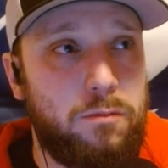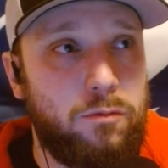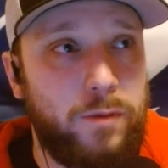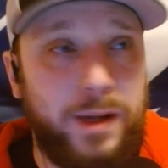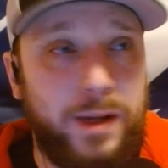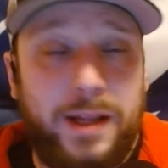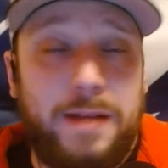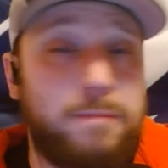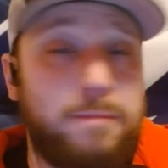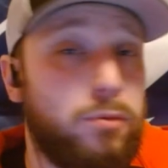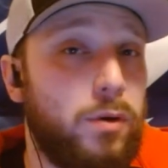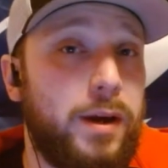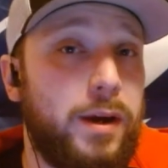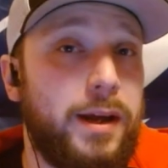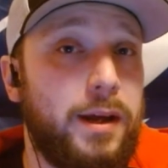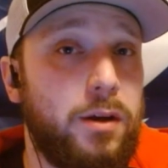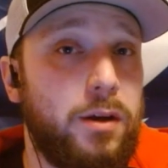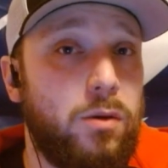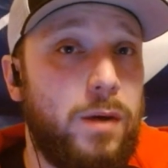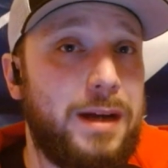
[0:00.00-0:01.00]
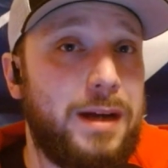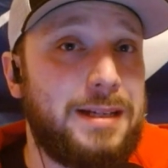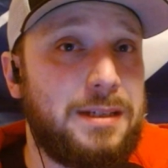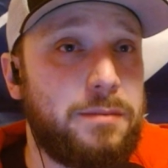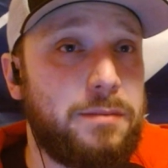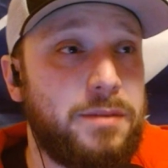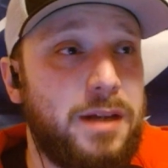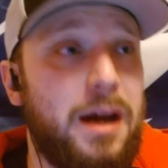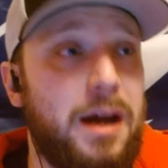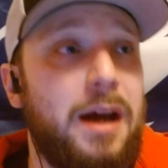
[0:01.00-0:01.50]
really bring in quite
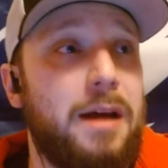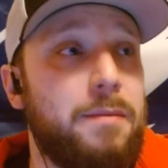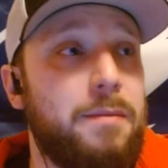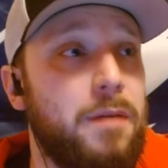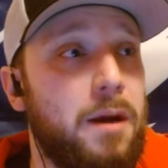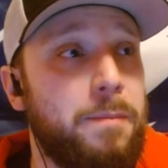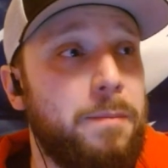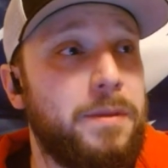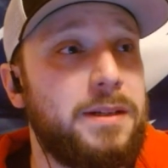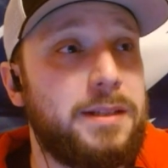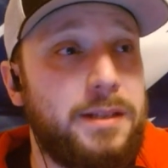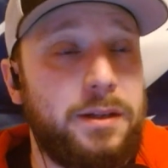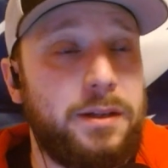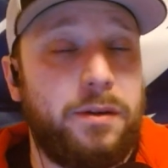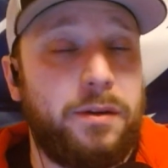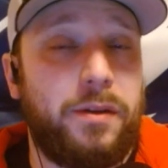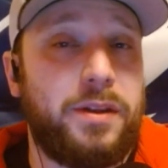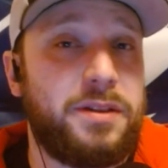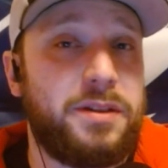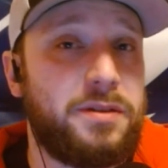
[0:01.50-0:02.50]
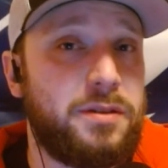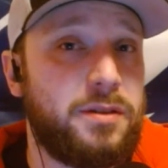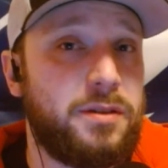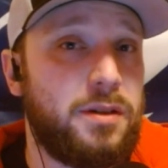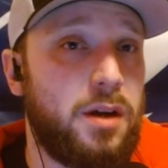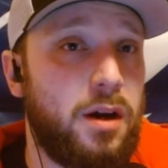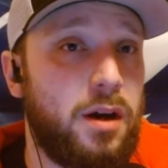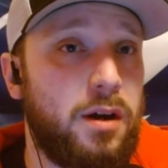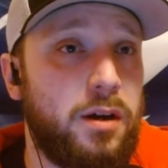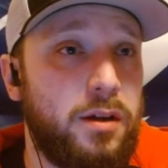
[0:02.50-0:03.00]
some time, up until this
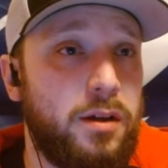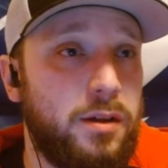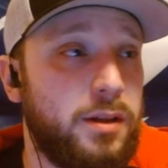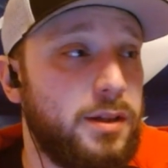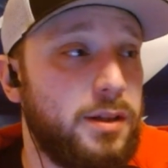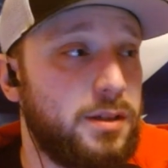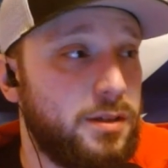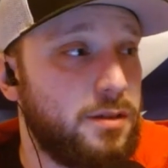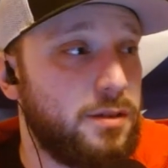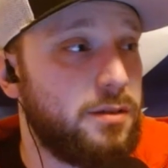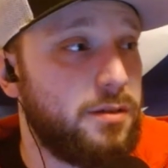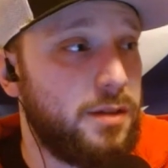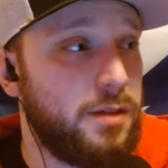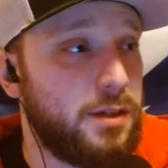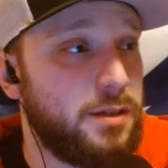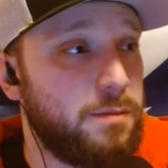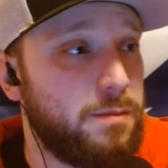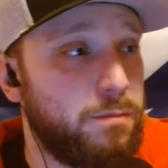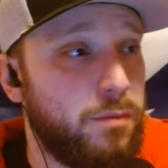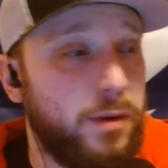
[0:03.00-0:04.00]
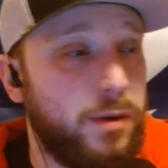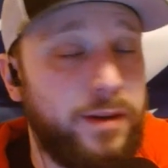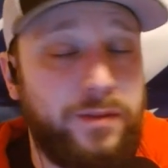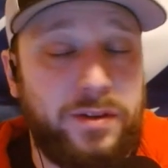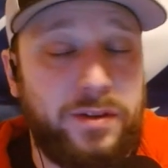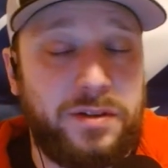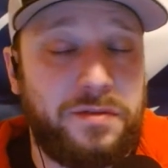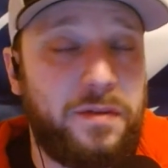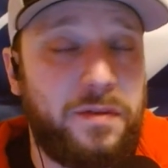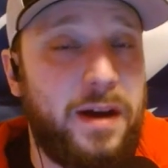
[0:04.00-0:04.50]
current this
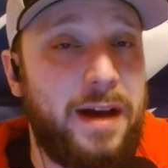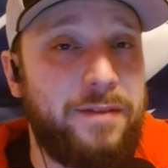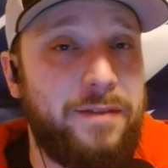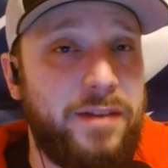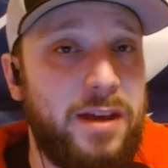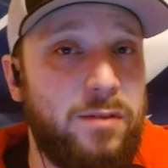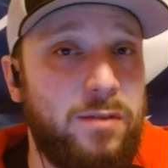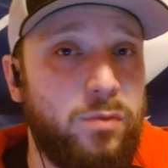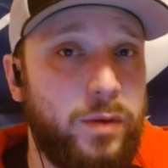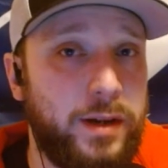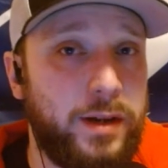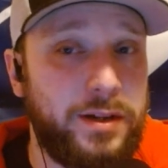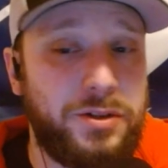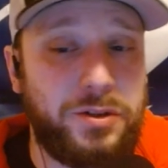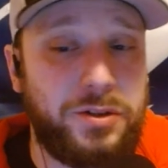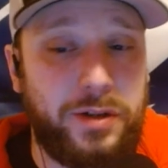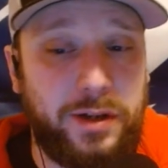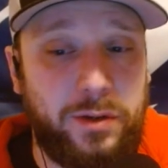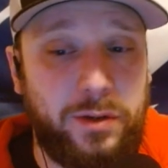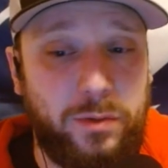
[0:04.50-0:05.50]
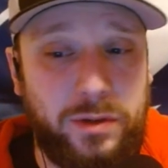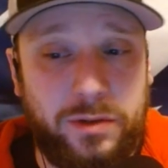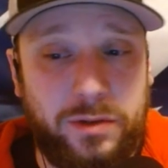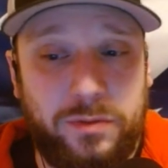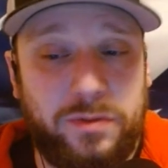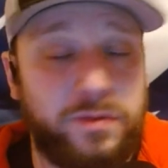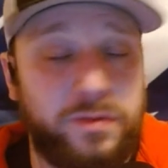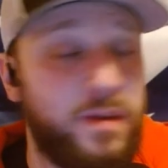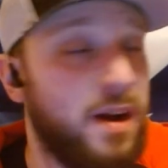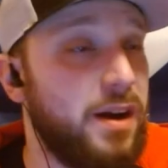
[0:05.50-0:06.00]
previous 5-game winning streak, which
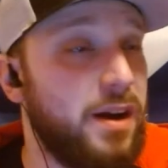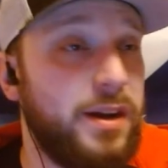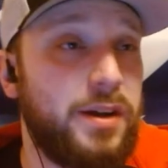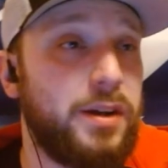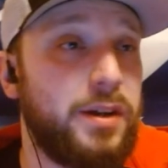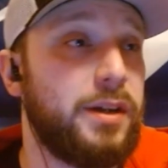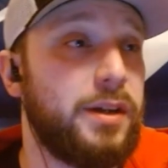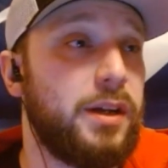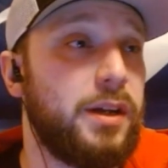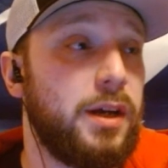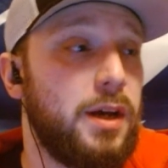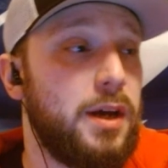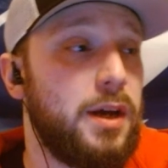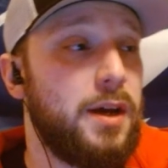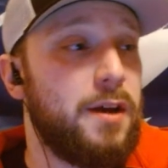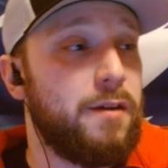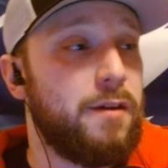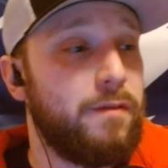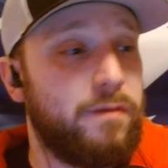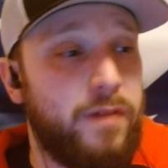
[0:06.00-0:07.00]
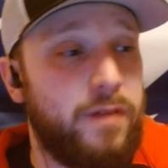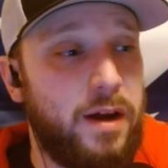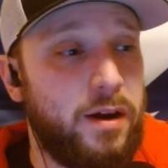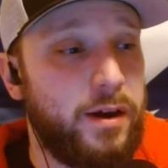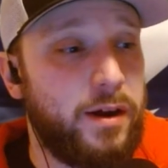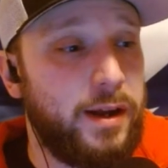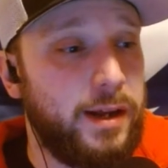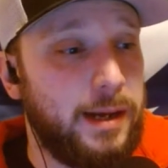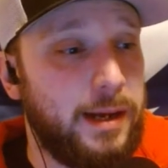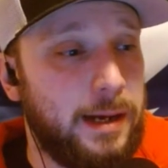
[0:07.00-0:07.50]
was very good,
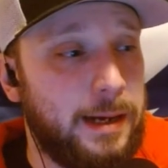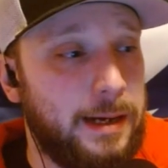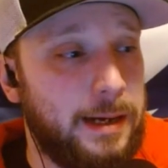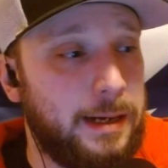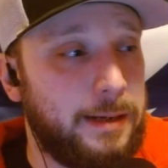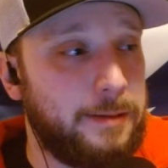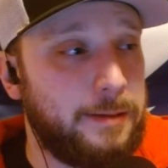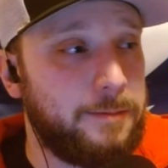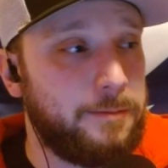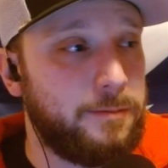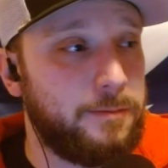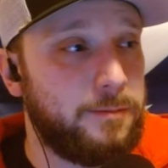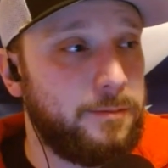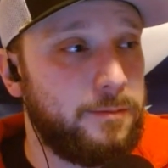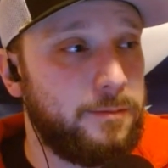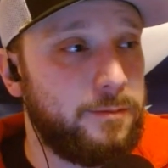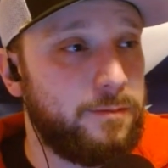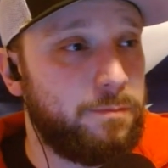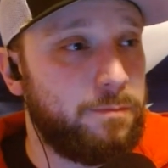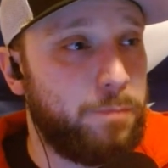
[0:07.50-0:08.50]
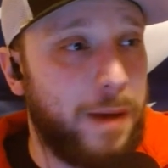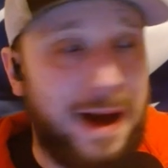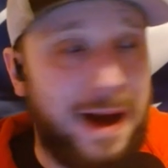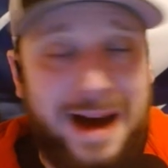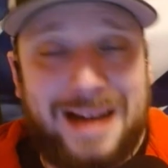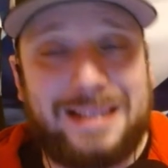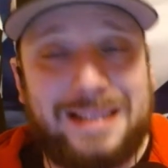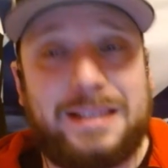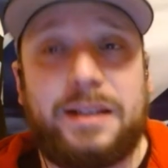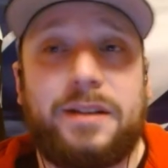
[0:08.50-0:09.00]
very
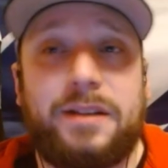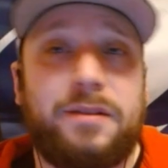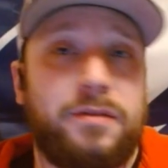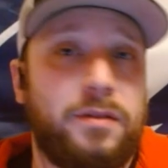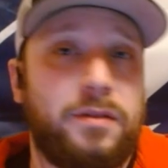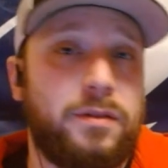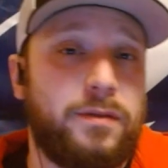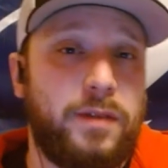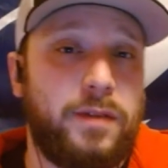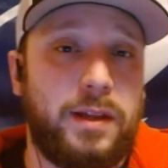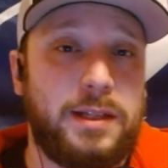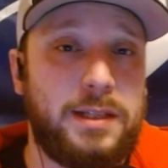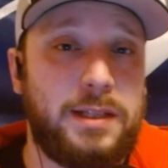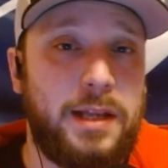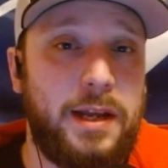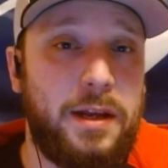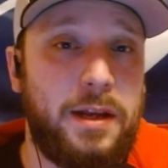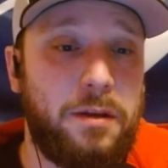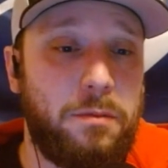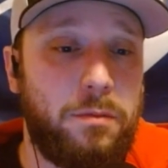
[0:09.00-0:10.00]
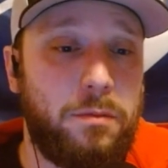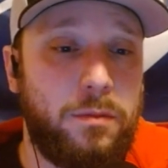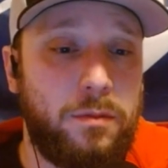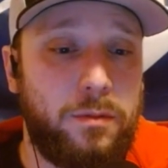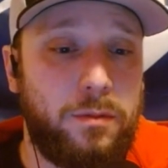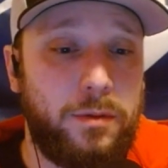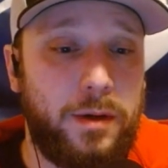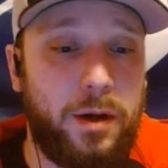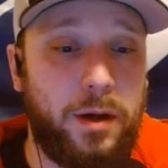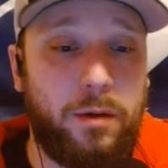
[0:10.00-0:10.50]
positive for this team.
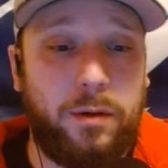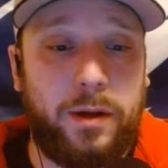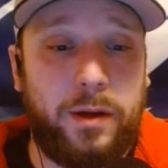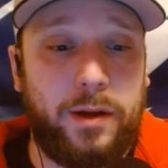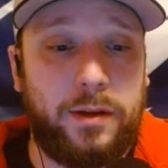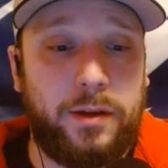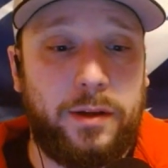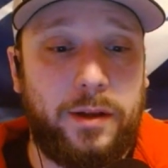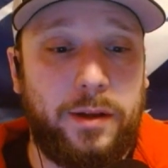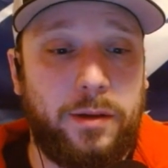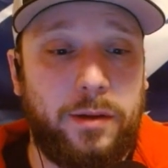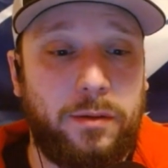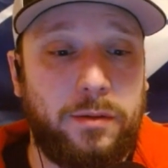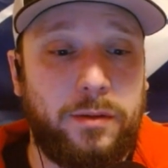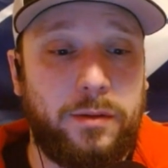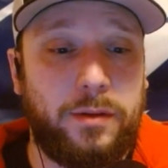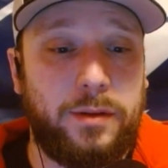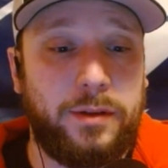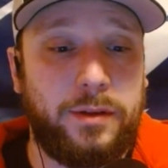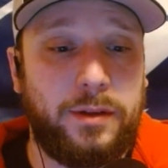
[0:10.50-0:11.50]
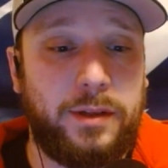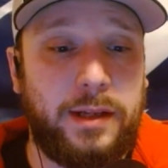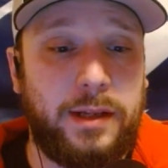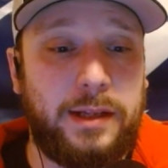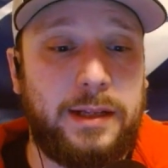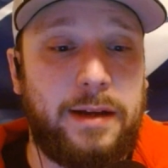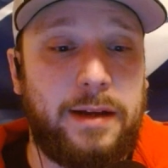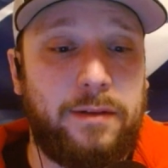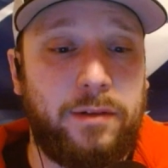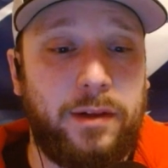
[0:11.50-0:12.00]
You know, the
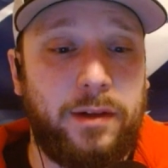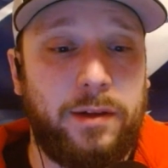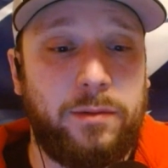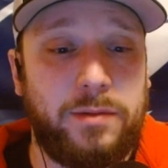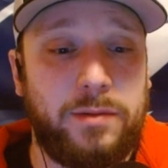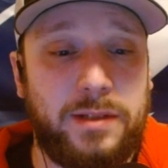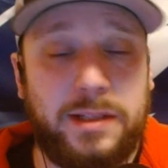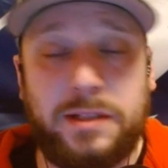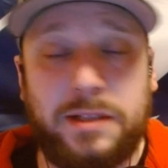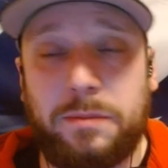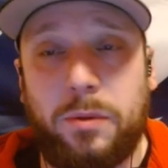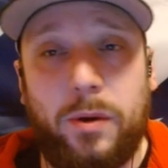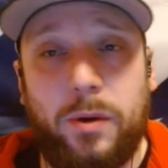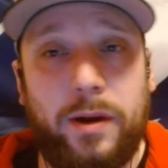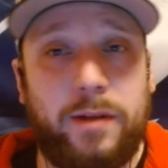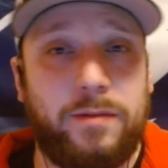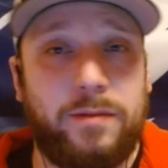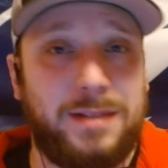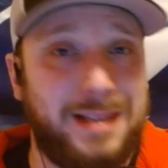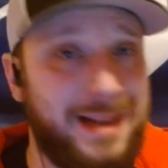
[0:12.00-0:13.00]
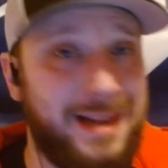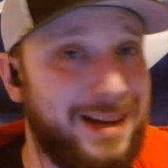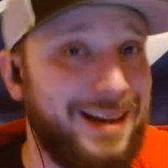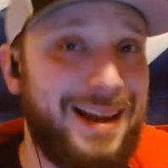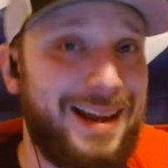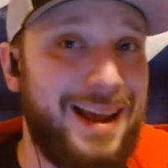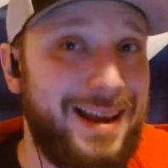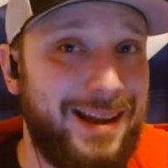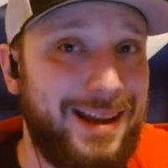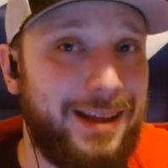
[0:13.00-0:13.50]
thing that really was disappointing was that
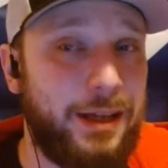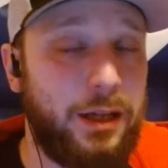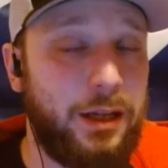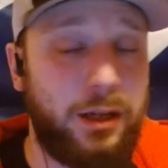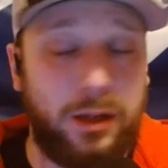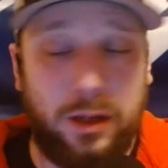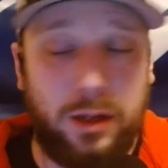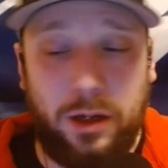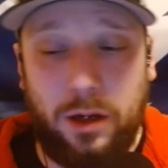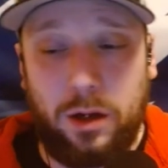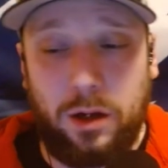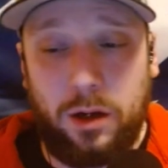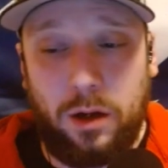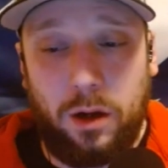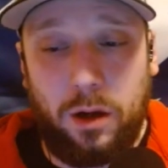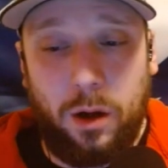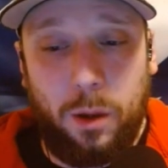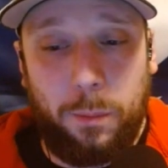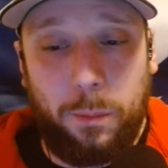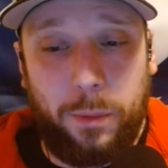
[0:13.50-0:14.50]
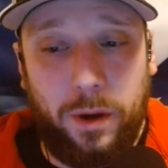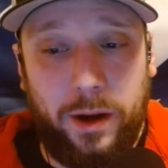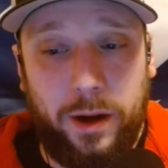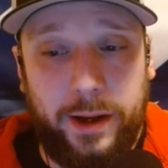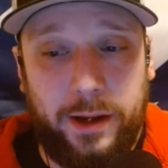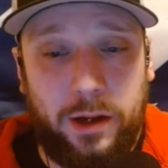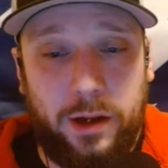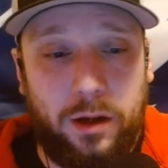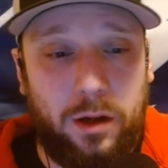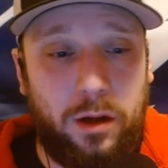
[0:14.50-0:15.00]
it ended.
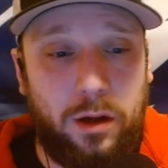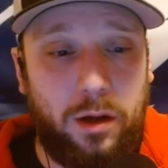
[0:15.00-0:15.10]
But